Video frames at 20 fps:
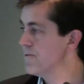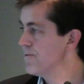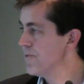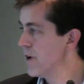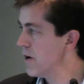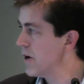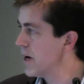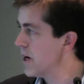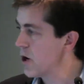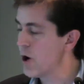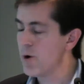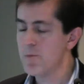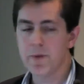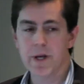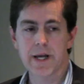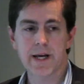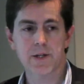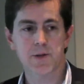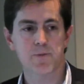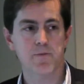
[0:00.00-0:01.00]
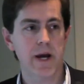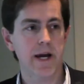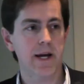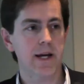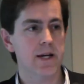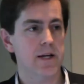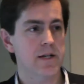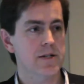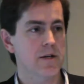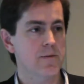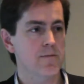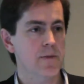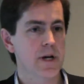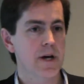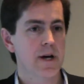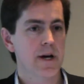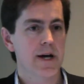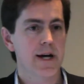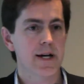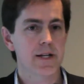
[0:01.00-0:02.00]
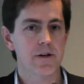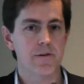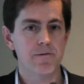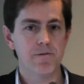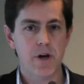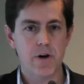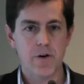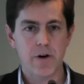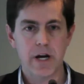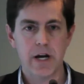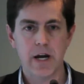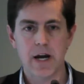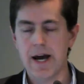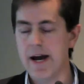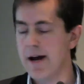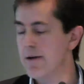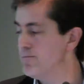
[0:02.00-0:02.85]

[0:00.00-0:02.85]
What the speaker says: a very complex mechanism. It's a very